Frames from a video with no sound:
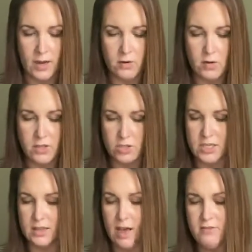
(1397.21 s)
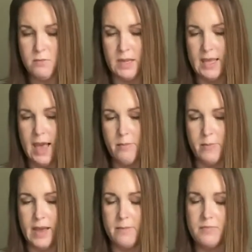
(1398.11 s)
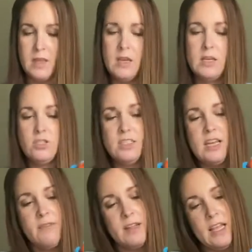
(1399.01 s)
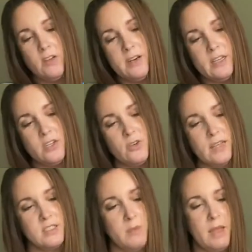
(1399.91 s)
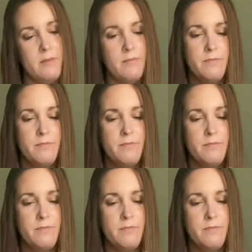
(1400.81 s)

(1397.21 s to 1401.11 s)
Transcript: I don't know that she loves me yet, but she's definitely learning to trust me.